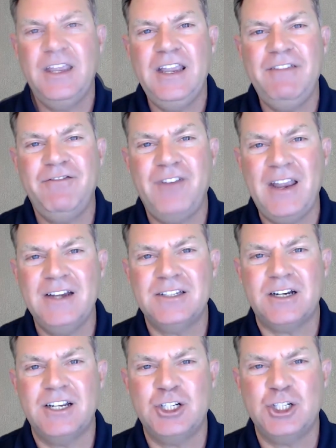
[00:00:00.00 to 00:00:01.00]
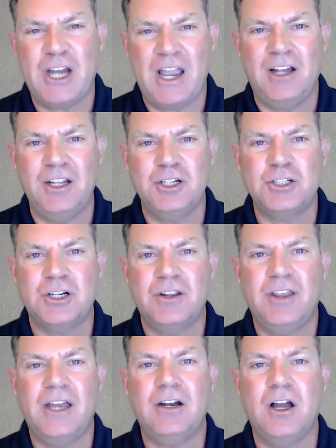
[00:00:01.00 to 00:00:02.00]
he faced a challenge
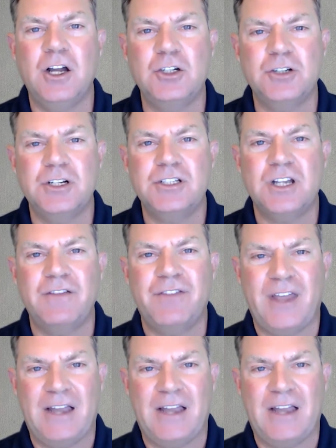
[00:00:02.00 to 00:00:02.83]
that hundreds of